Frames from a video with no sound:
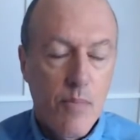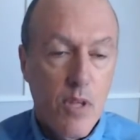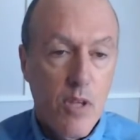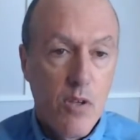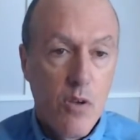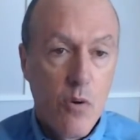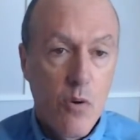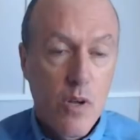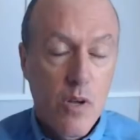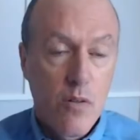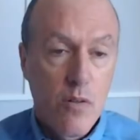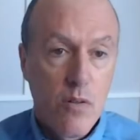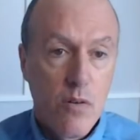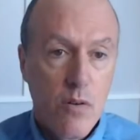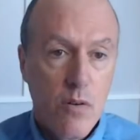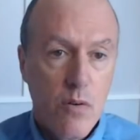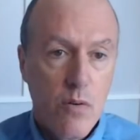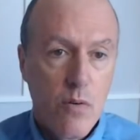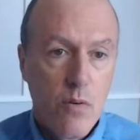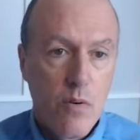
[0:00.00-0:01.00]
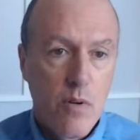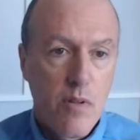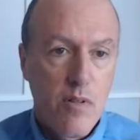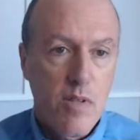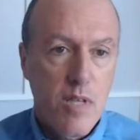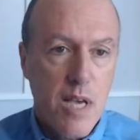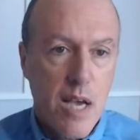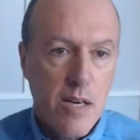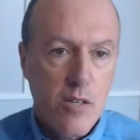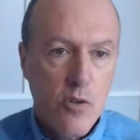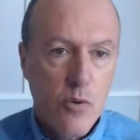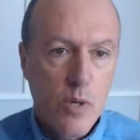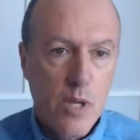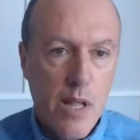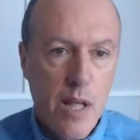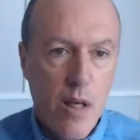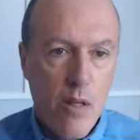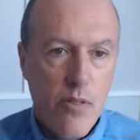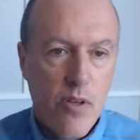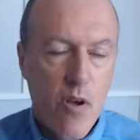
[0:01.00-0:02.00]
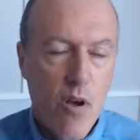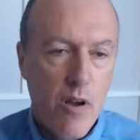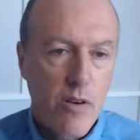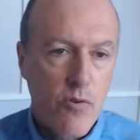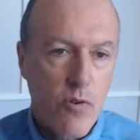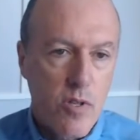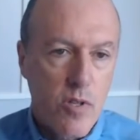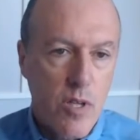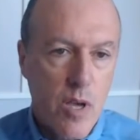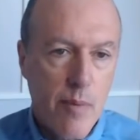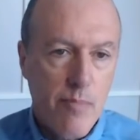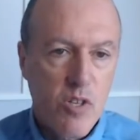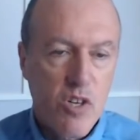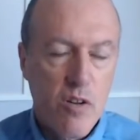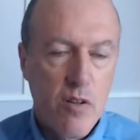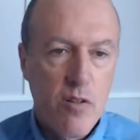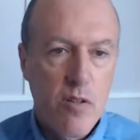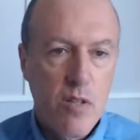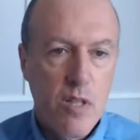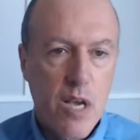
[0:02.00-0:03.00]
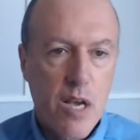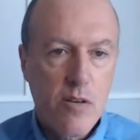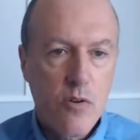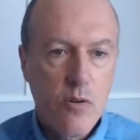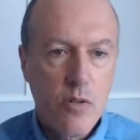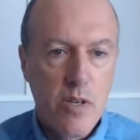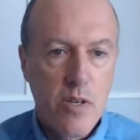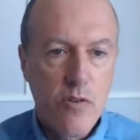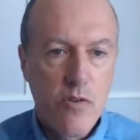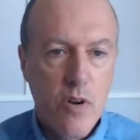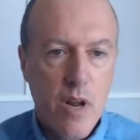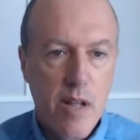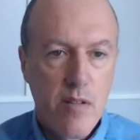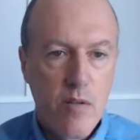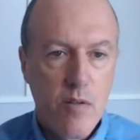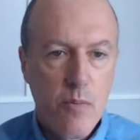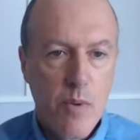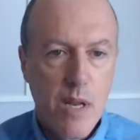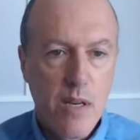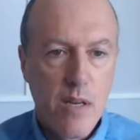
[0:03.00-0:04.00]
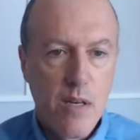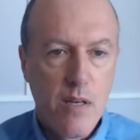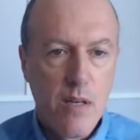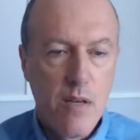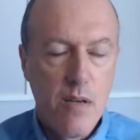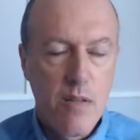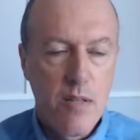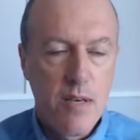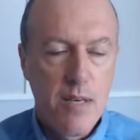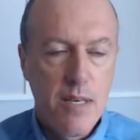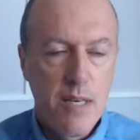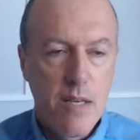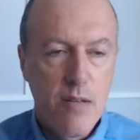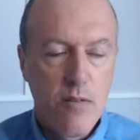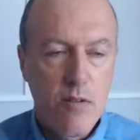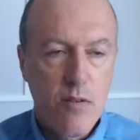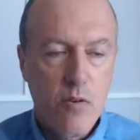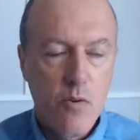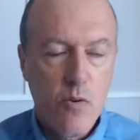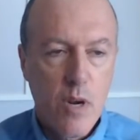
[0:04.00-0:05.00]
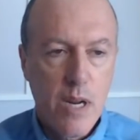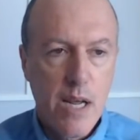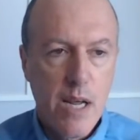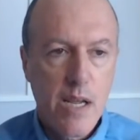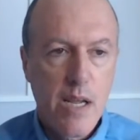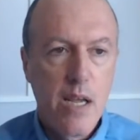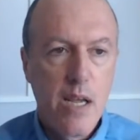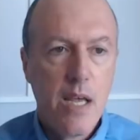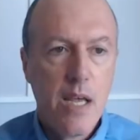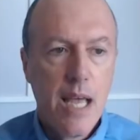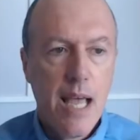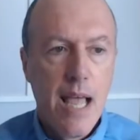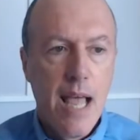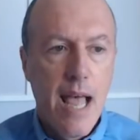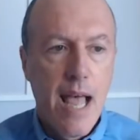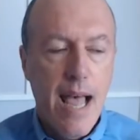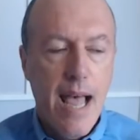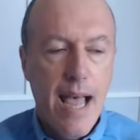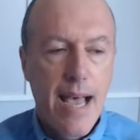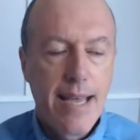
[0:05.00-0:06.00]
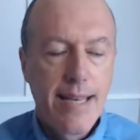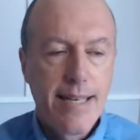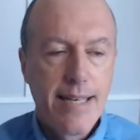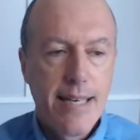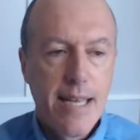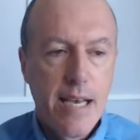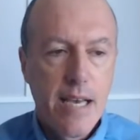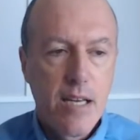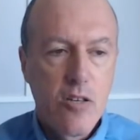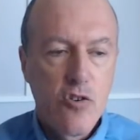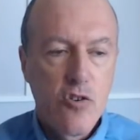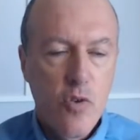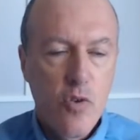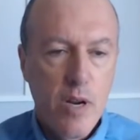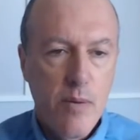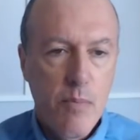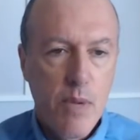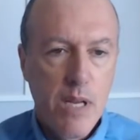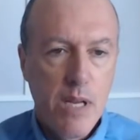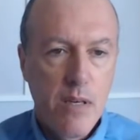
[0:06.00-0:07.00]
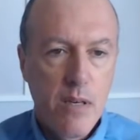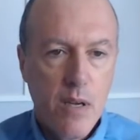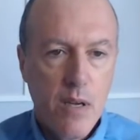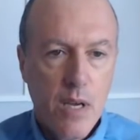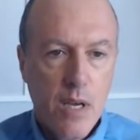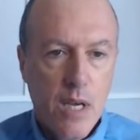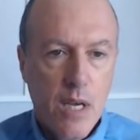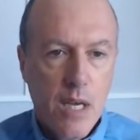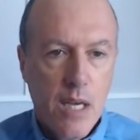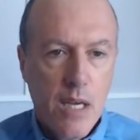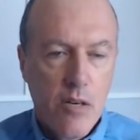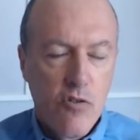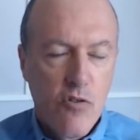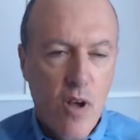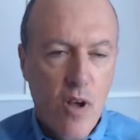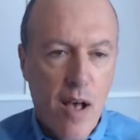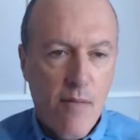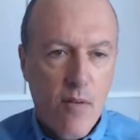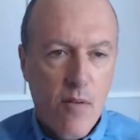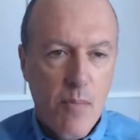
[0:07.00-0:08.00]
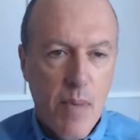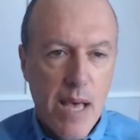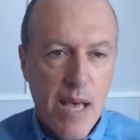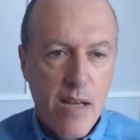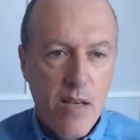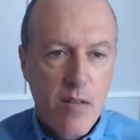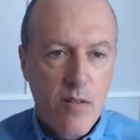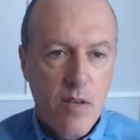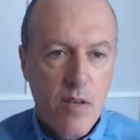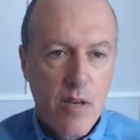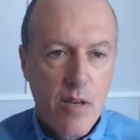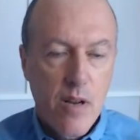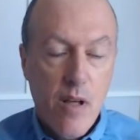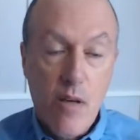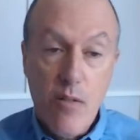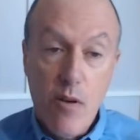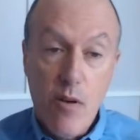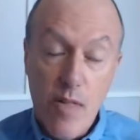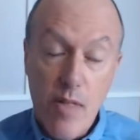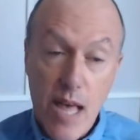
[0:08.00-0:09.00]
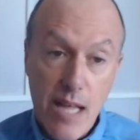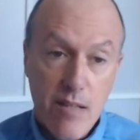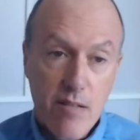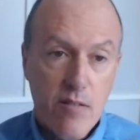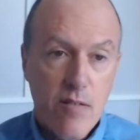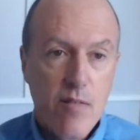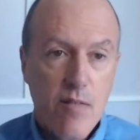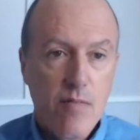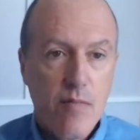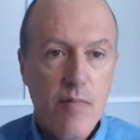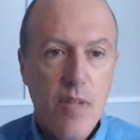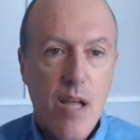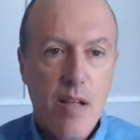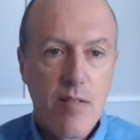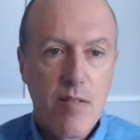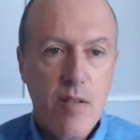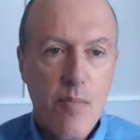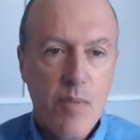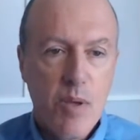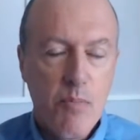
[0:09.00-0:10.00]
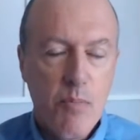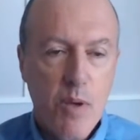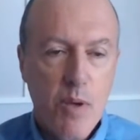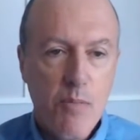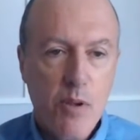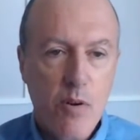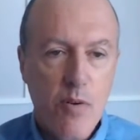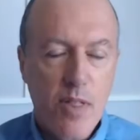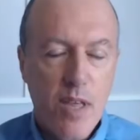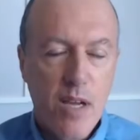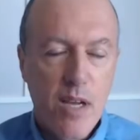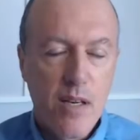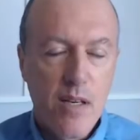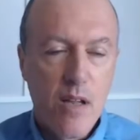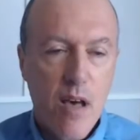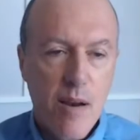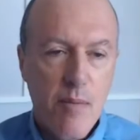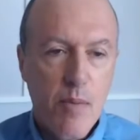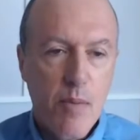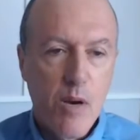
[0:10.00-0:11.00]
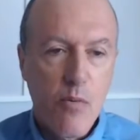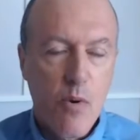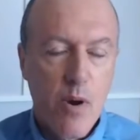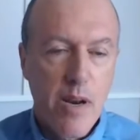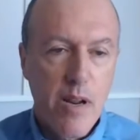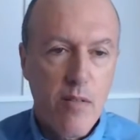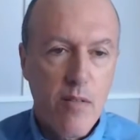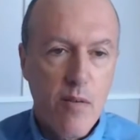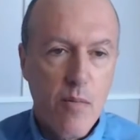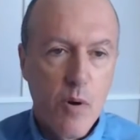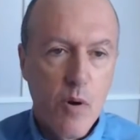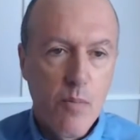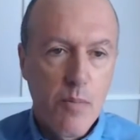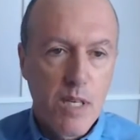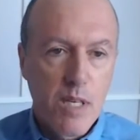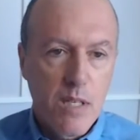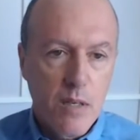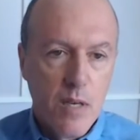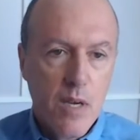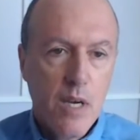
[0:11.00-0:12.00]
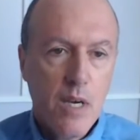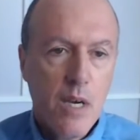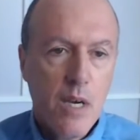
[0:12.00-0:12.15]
You can do sexual health, contraception, sexually transmitted disease screening and treatment, travel medicine, although that's not something people are thinking a lot about right at the moment.